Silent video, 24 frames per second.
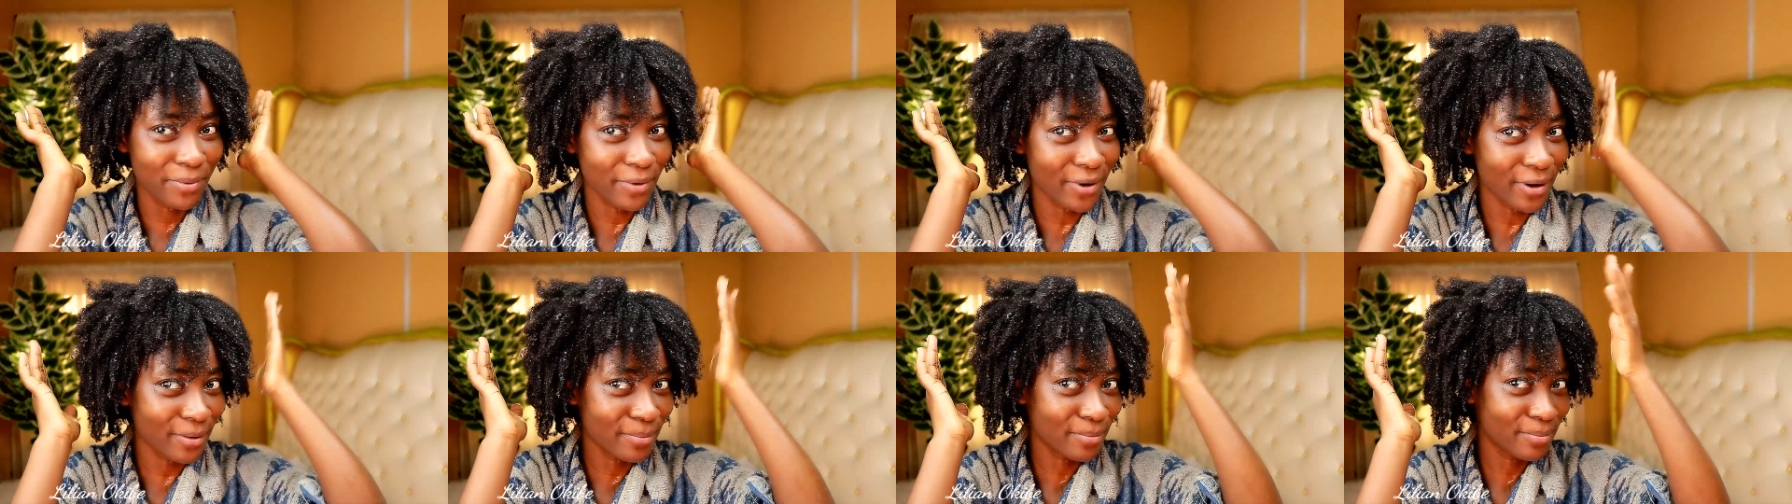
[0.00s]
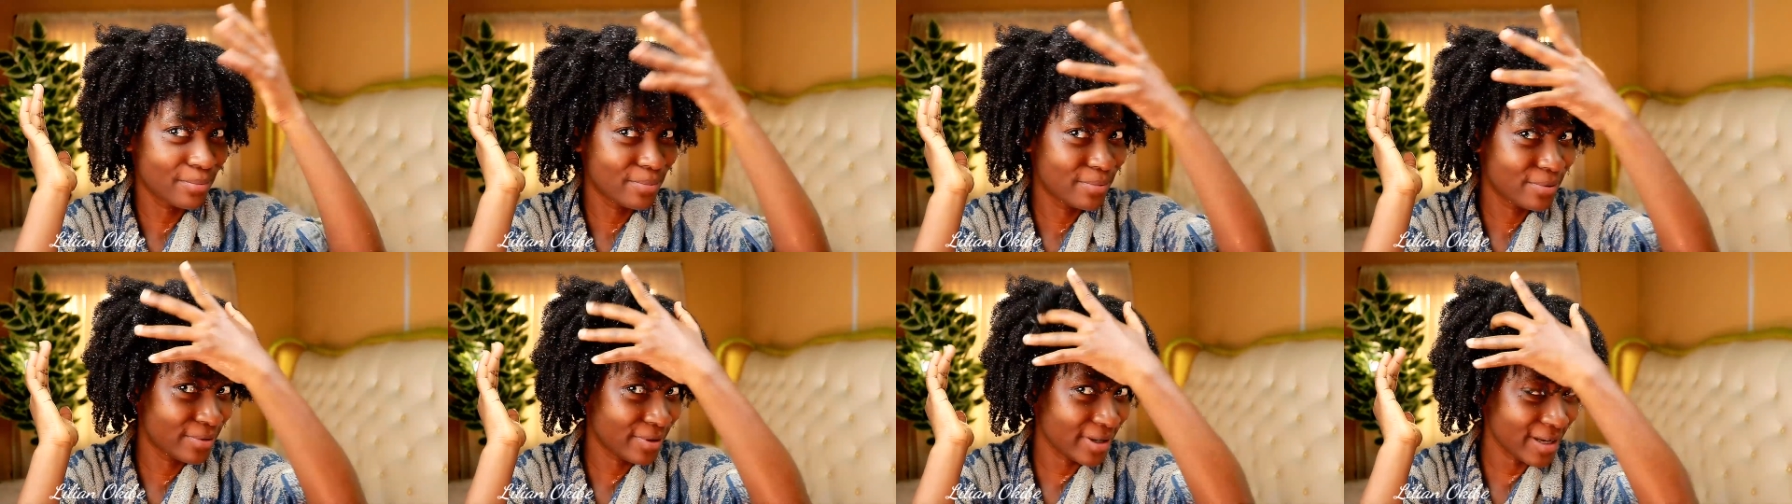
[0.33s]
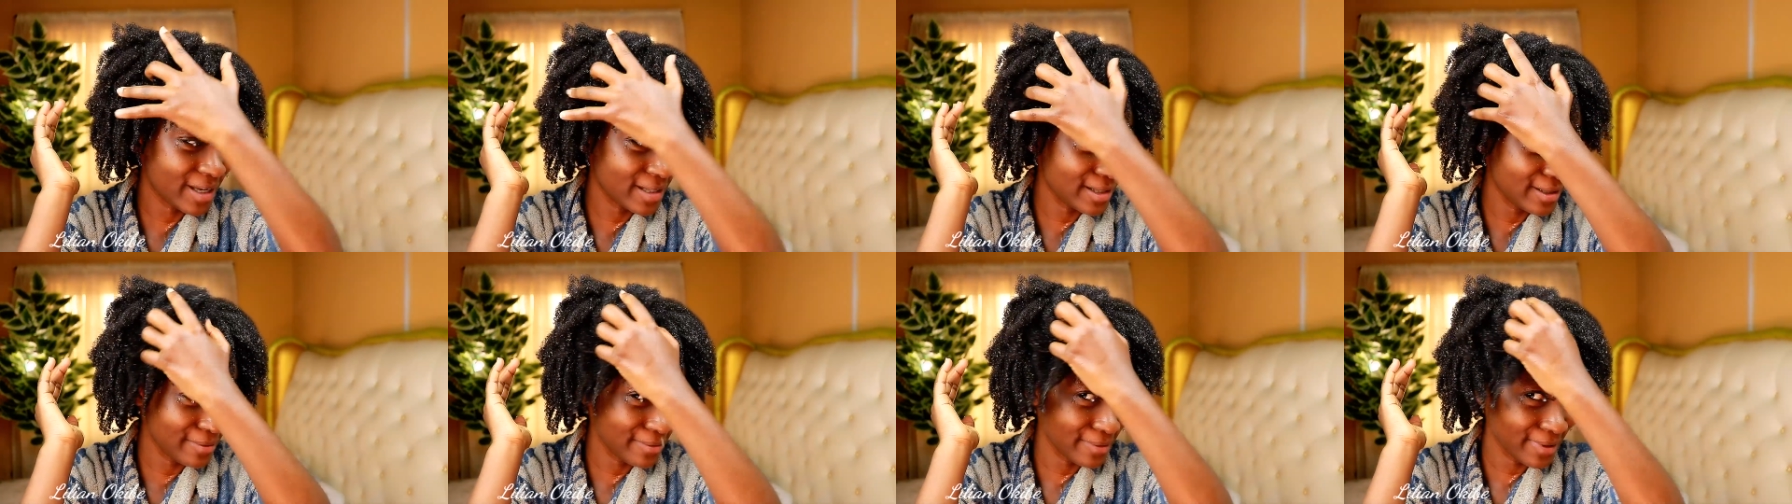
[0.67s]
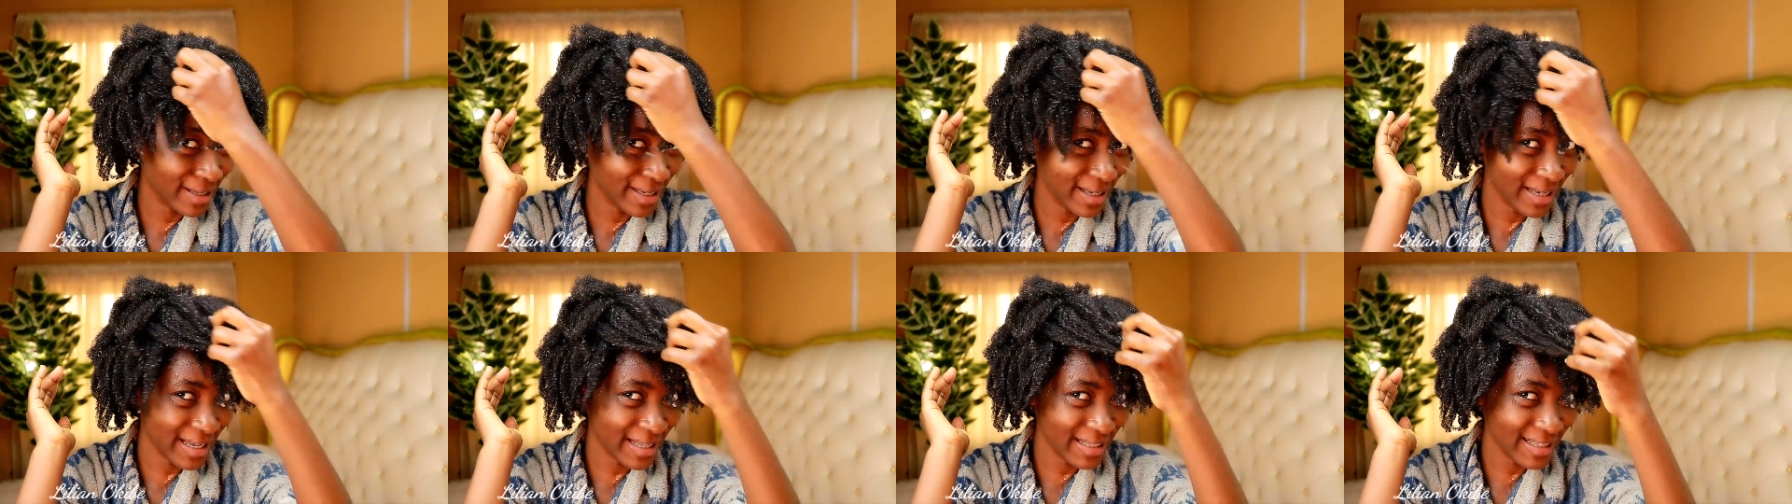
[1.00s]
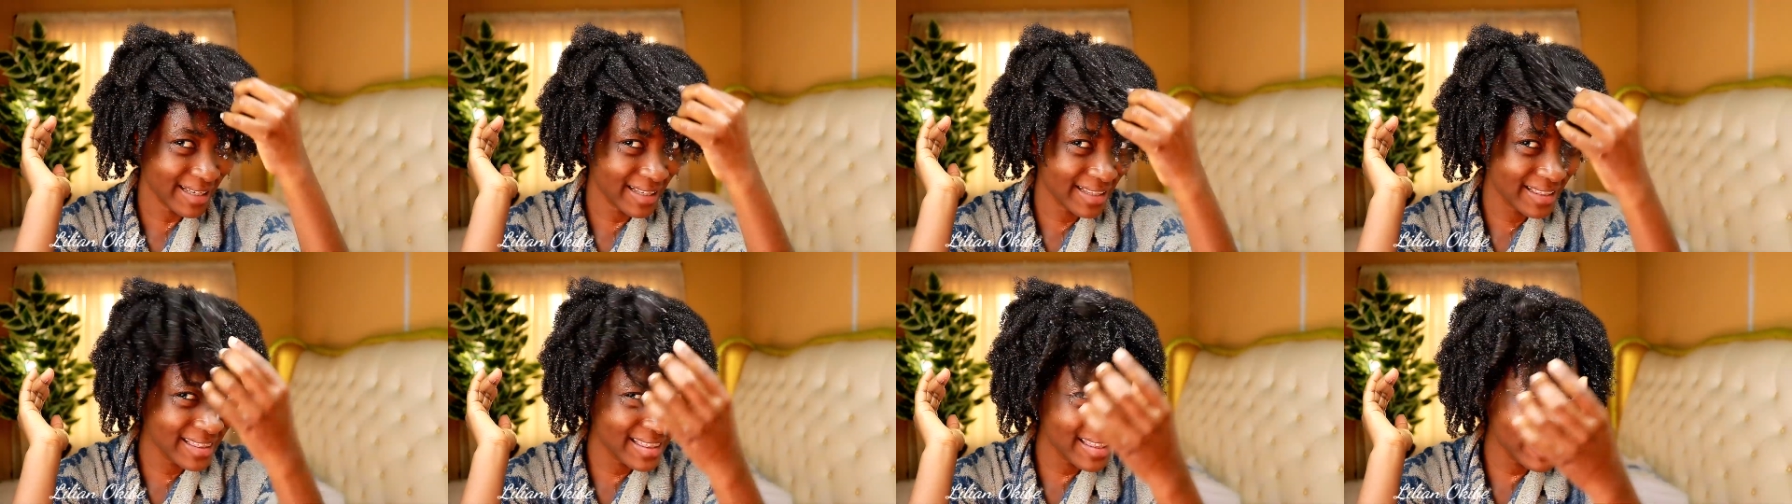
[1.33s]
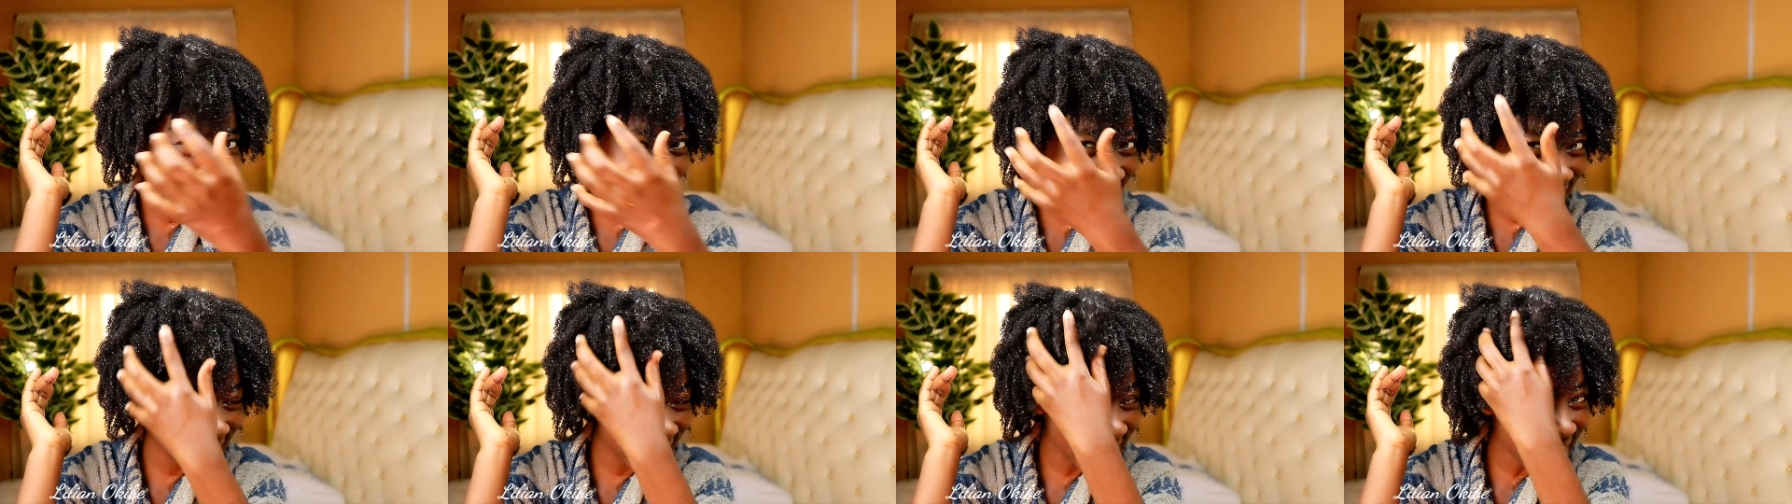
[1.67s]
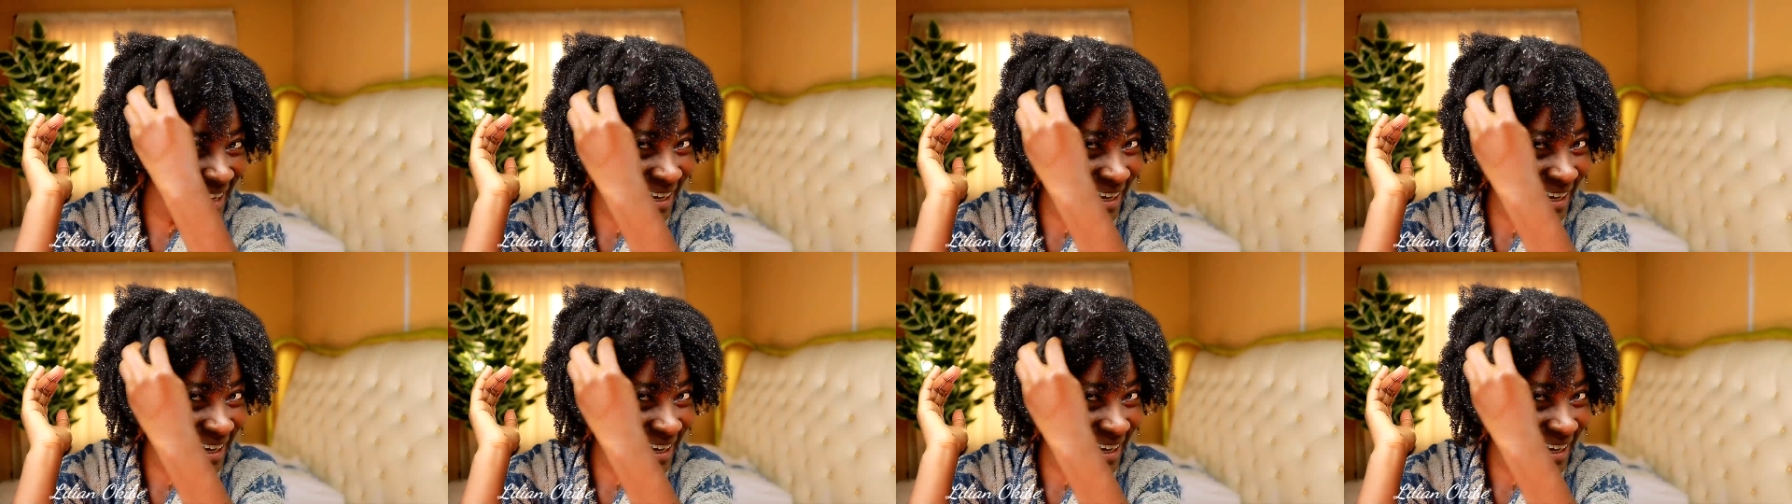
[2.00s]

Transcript: bob anyway, and I think